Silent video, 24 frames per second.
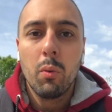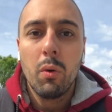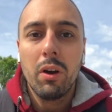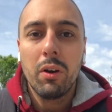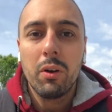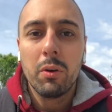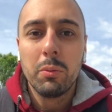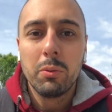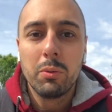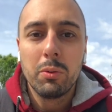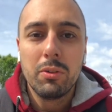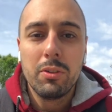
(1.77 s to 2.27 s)

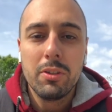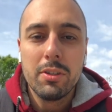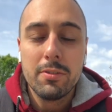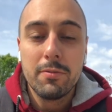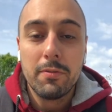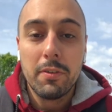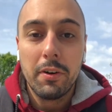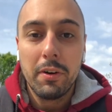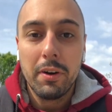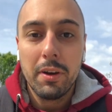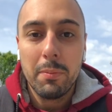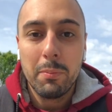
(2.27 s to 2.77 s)
Welcome to this
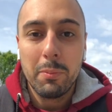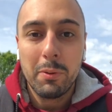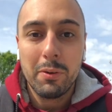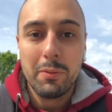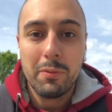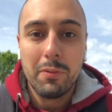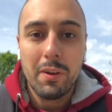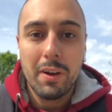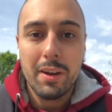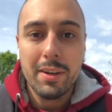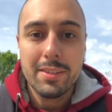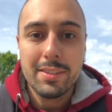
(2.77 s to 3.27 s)
very
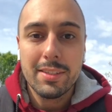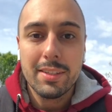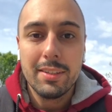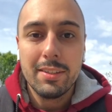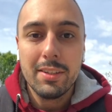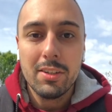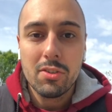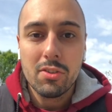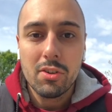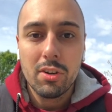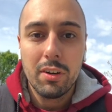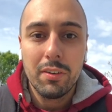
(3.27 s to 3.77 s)
improvised
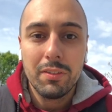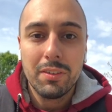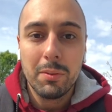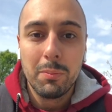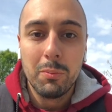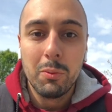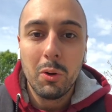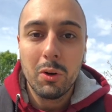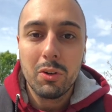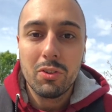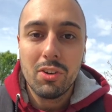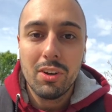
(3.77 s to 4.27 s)
edition of the
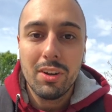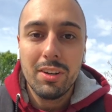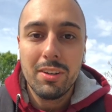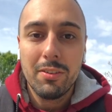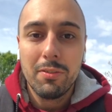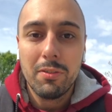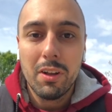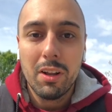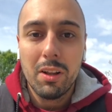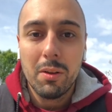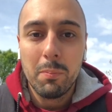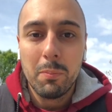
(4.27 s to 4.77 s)
Blockchain
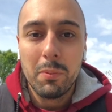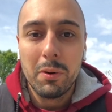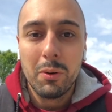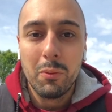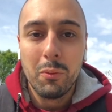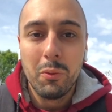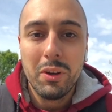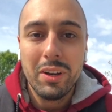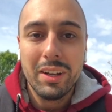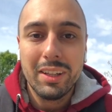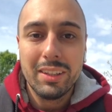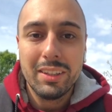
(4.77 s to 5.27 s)
Developer
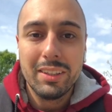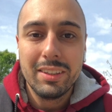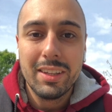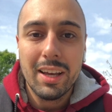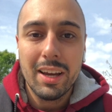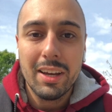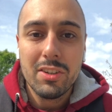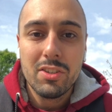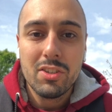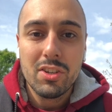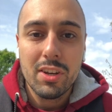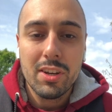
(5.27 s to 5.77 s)
Weekly
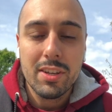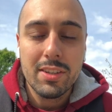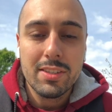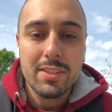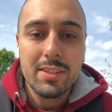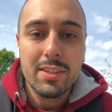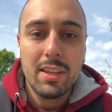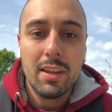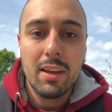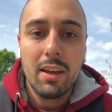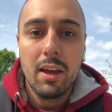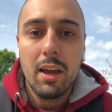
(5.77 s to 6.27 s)

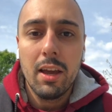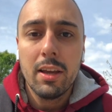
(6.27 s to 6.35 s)
Digest.